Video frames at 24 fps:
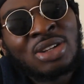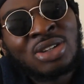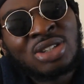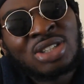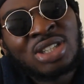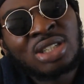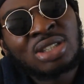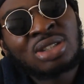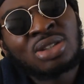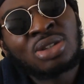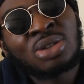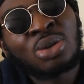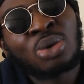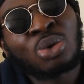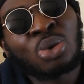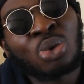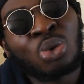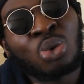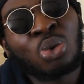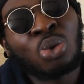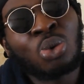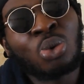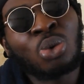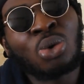Just,
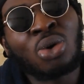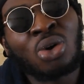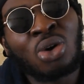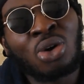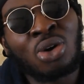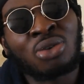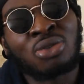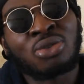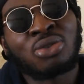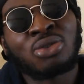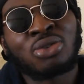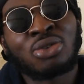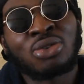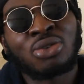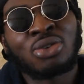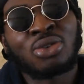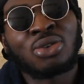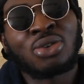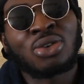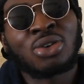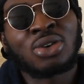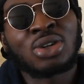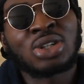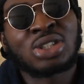cool off,
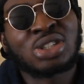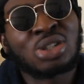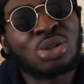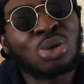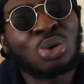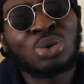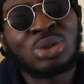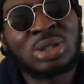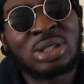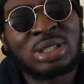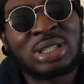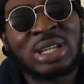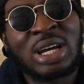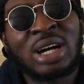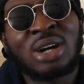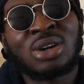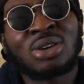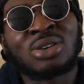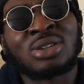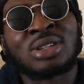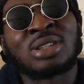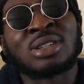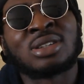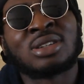slow
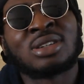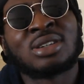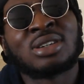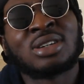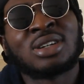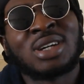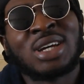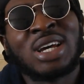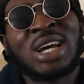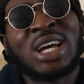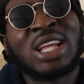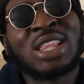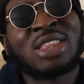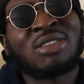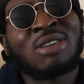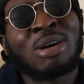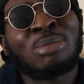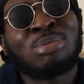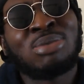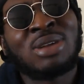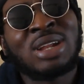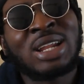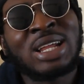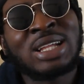down. There
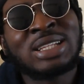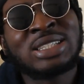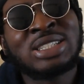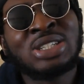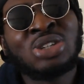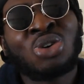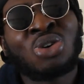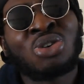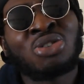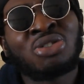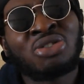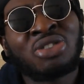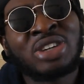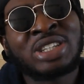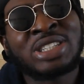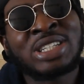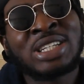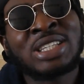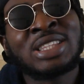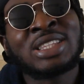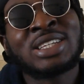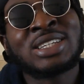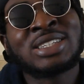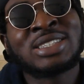are plenty of fish
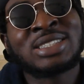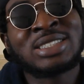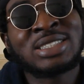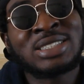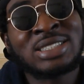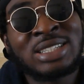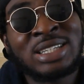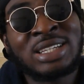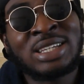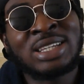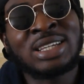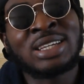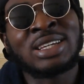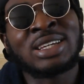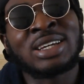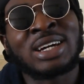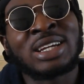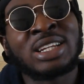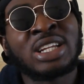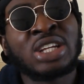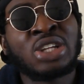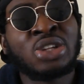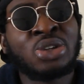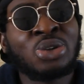in the sea,
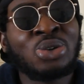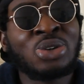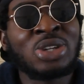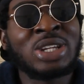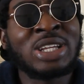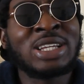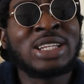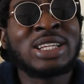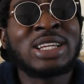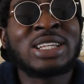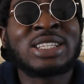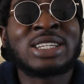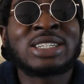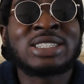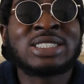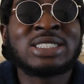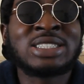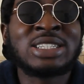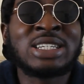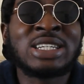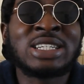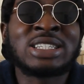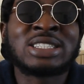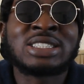and in uni, the
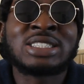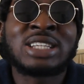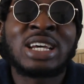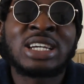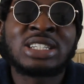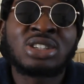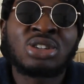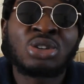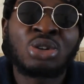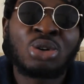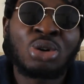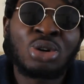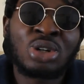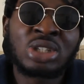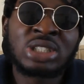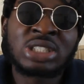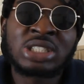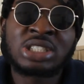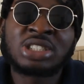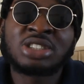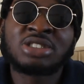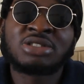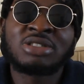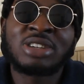sea is nice and
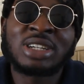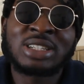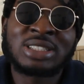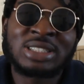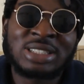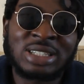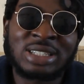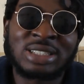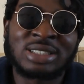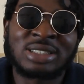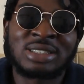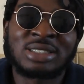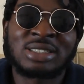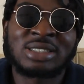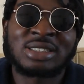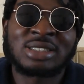concentrated.